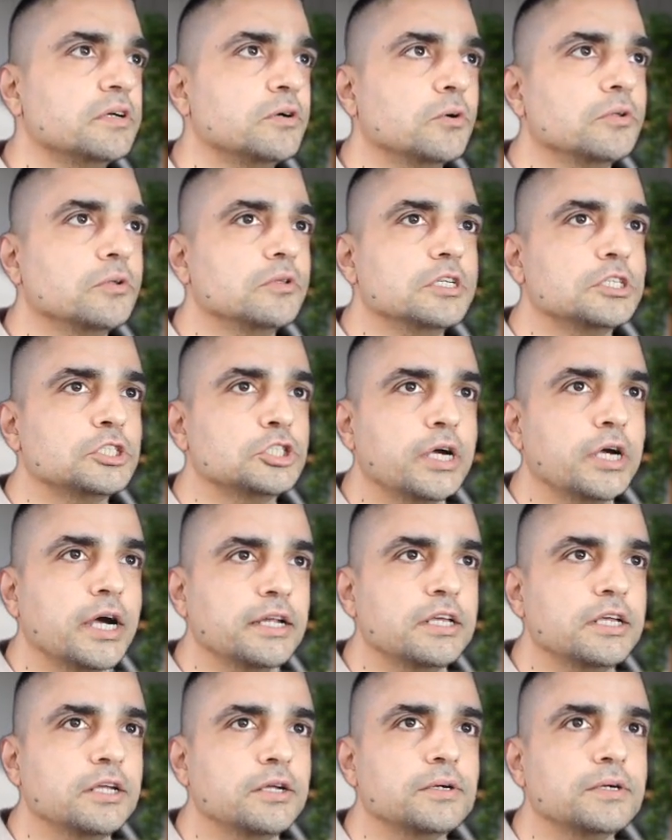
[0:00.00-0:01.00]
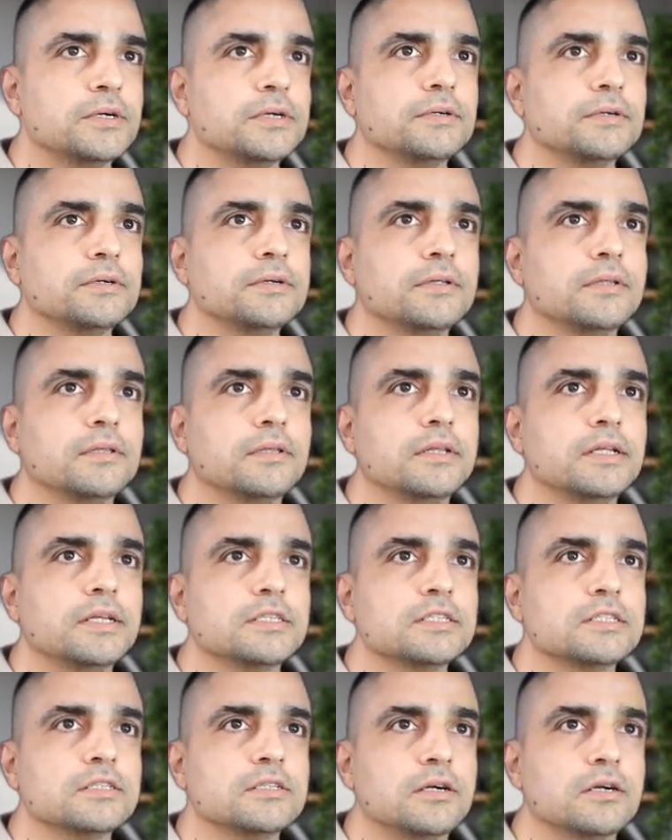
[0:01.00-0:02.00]
go to this chat here.
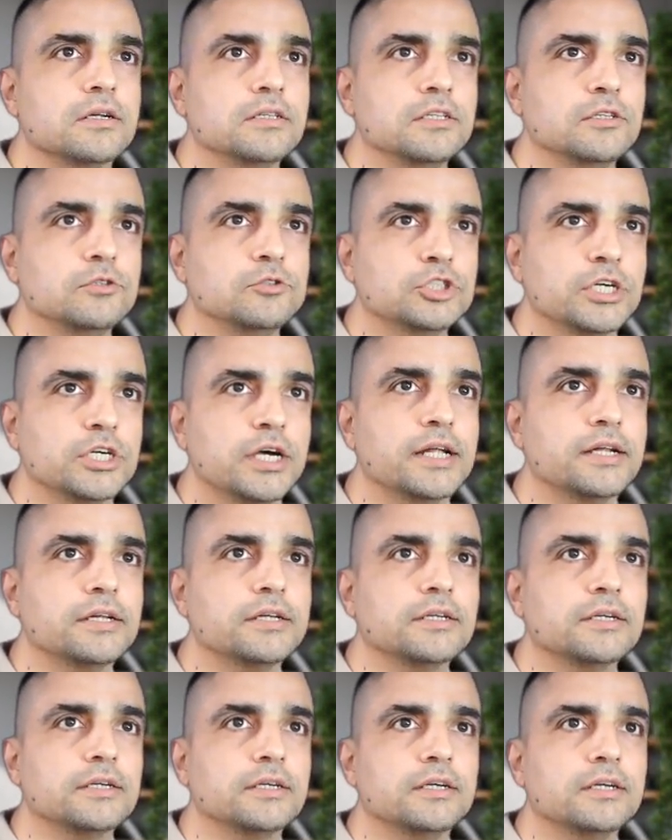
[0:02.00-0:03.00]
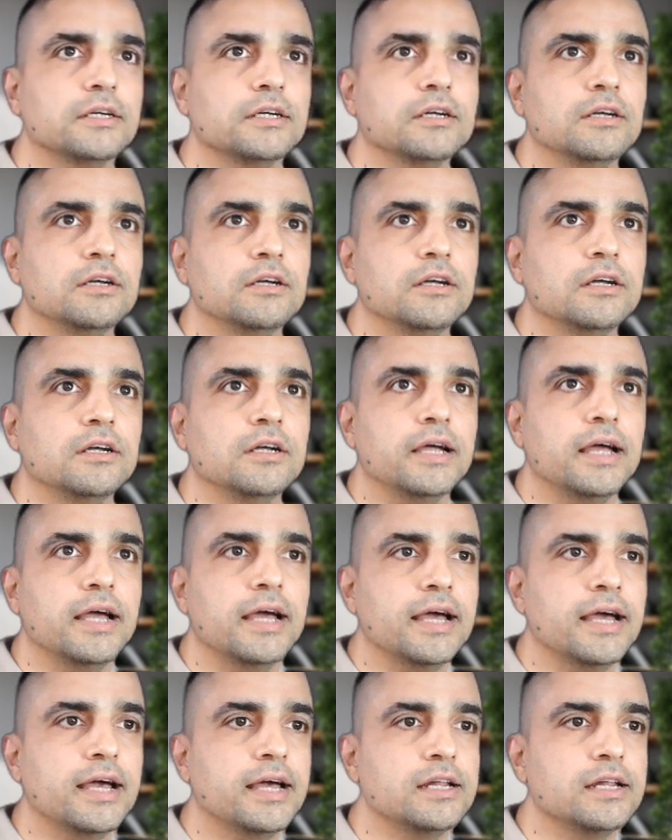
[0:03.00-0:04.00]
Let's start a new chat
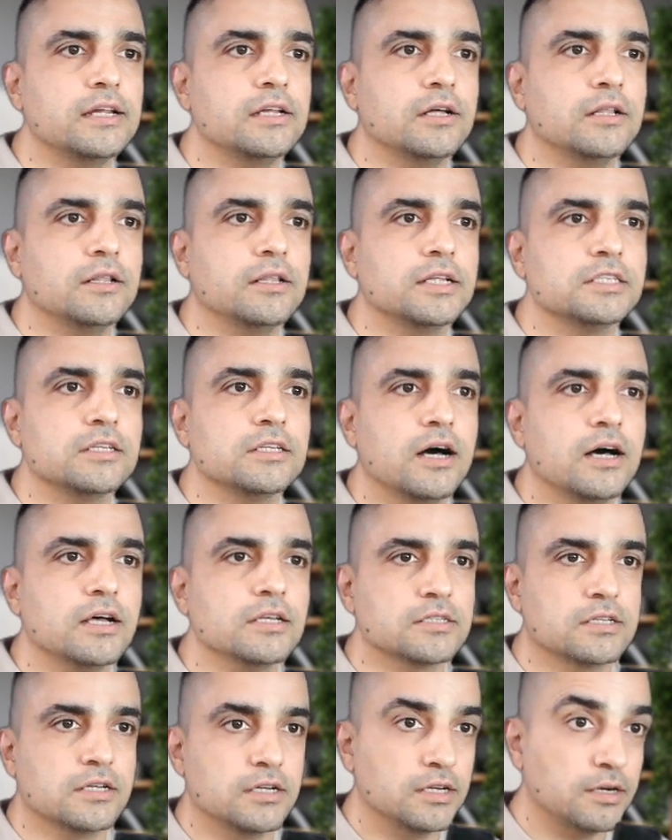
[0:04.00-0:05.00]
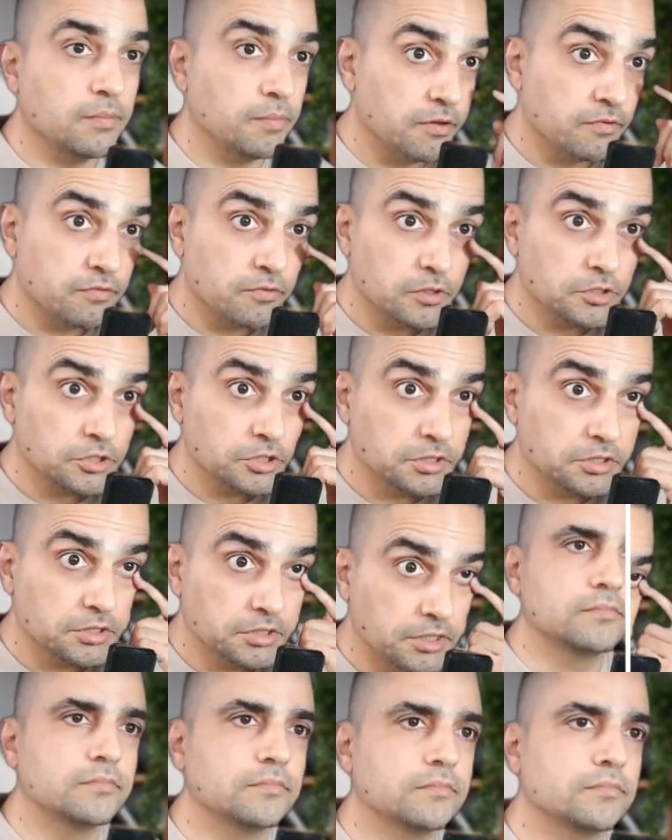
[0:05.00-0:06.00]
and let's ask a couple of questions
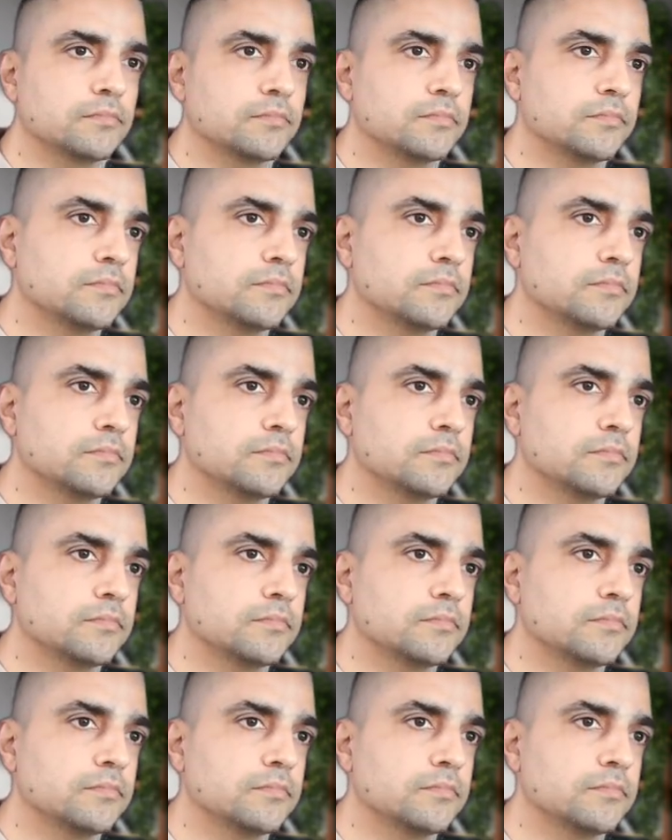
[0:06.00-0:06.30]
here.